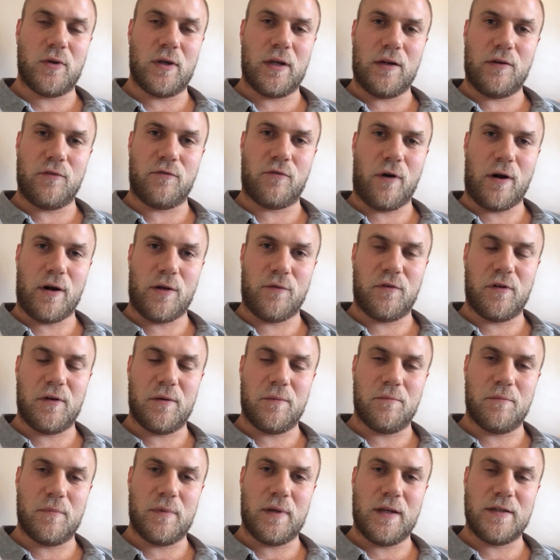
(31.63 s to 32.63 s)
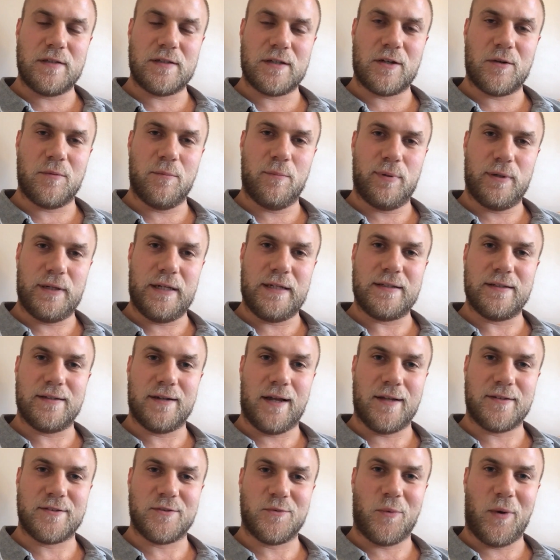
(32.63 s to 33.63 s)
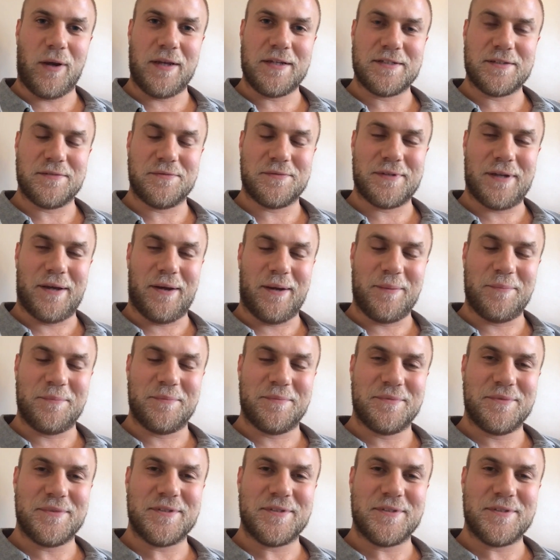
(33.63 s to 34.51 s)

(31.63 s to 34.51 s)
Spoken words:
in front of him is a complete and utter waste of time.